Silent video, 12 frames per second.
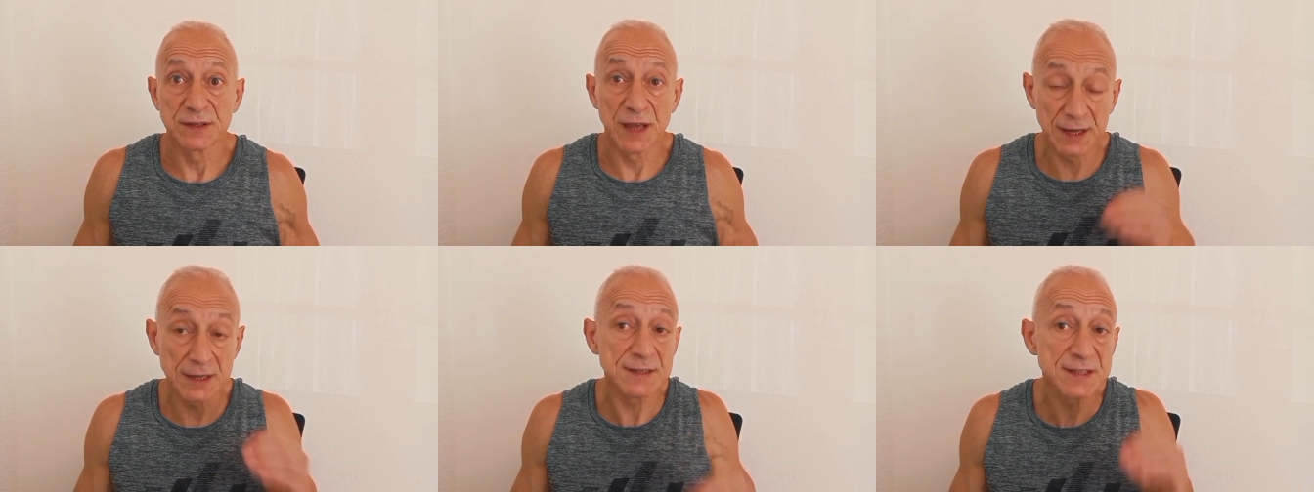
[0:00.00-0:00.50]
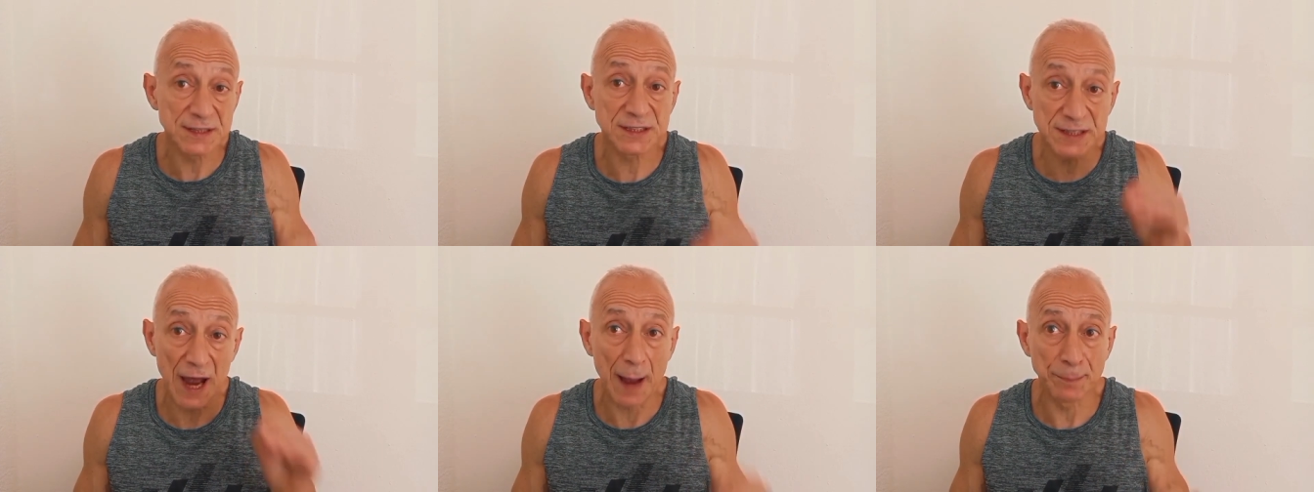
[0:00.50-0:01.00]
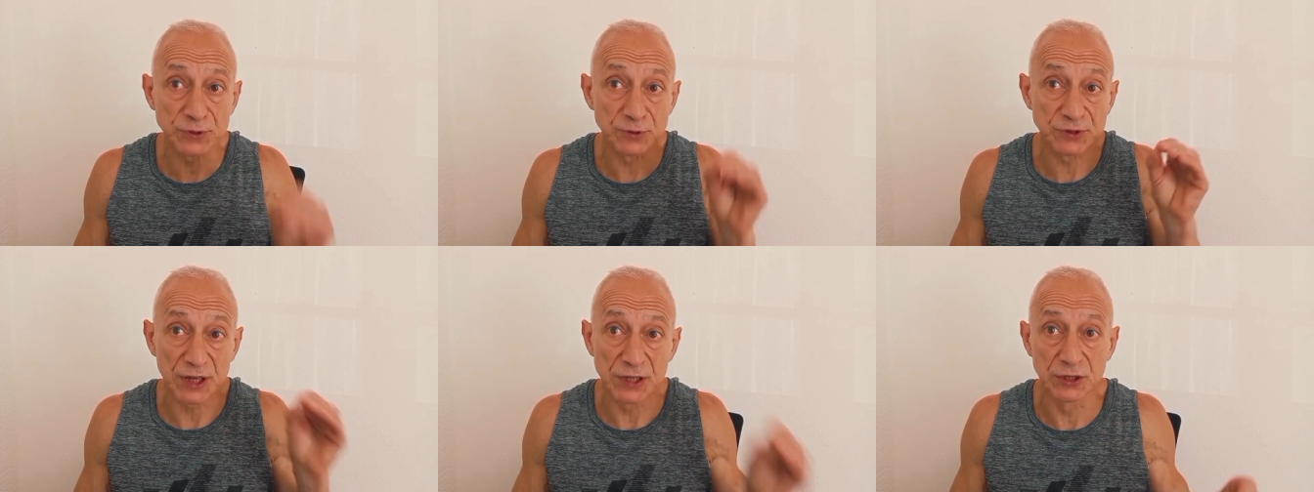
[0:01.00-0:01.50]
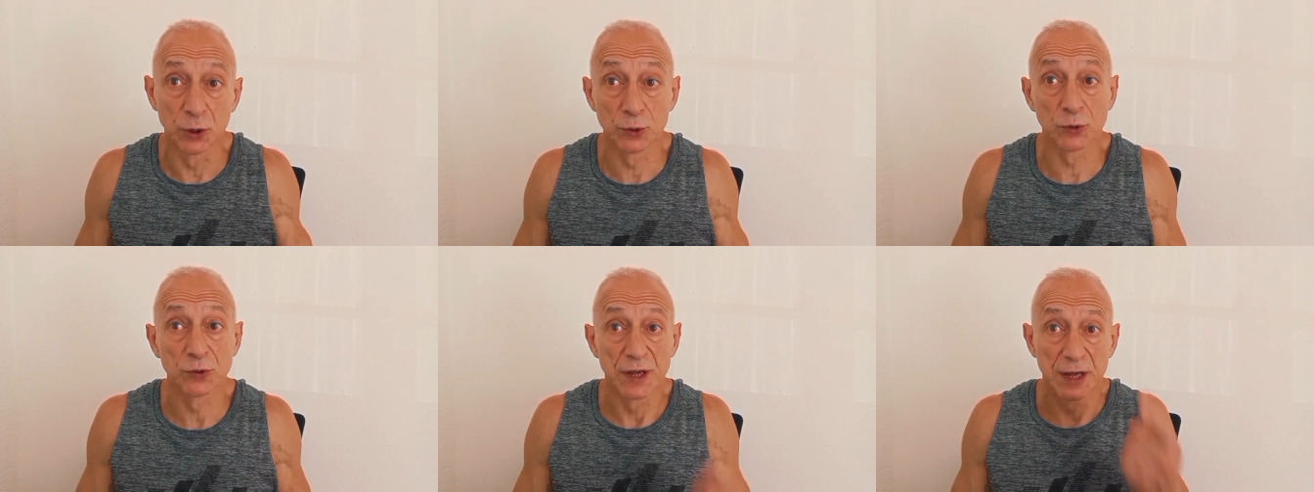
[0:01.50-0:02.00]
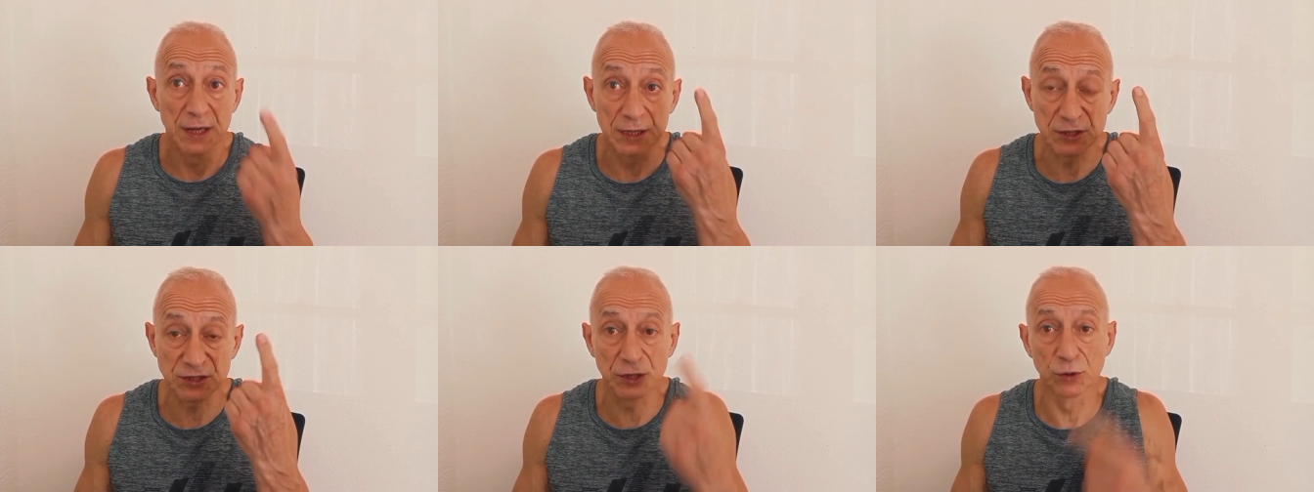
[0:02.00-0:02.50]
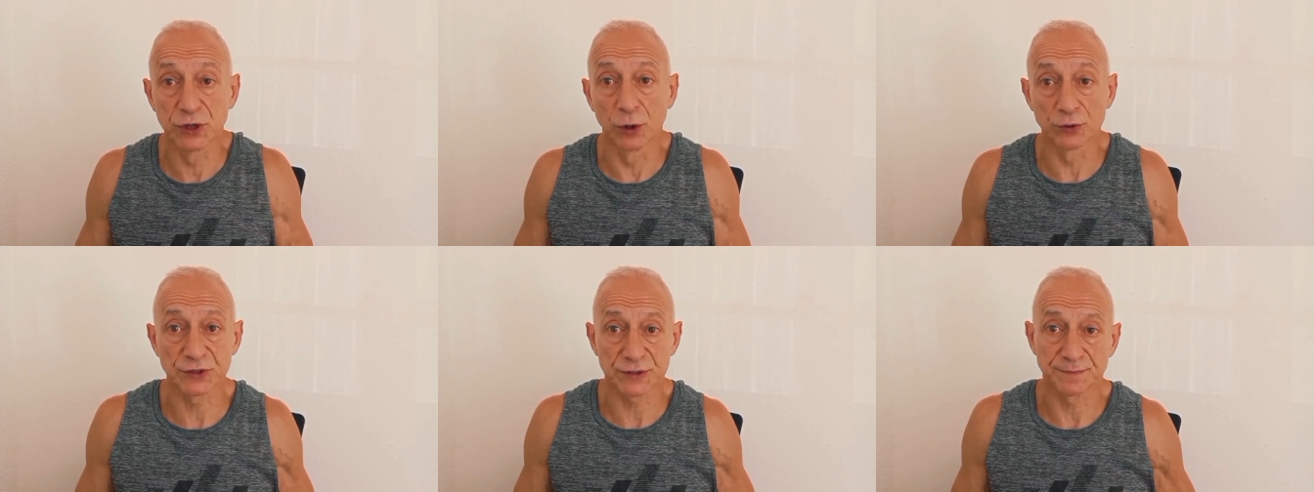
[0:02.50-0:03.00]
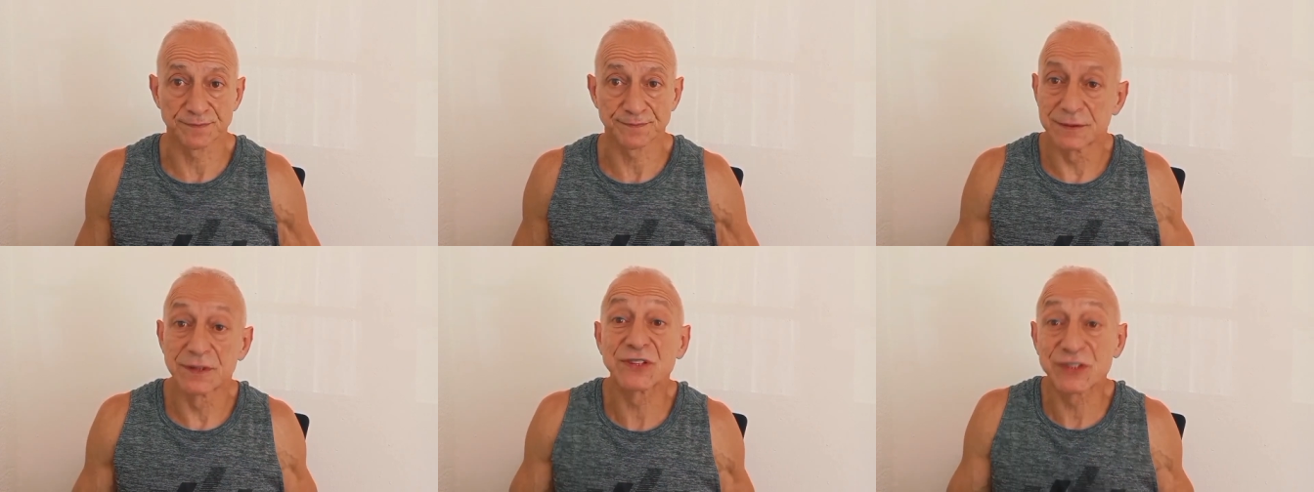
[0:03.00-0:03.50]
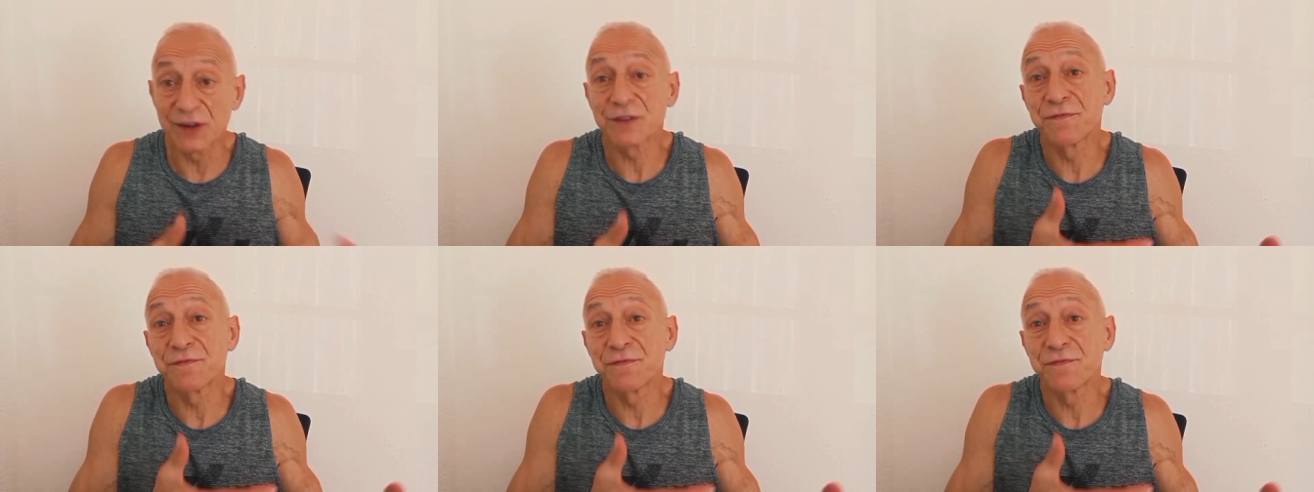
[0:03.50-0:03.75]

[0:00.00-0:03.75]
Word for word: taking six capsules in total in a single dose. The study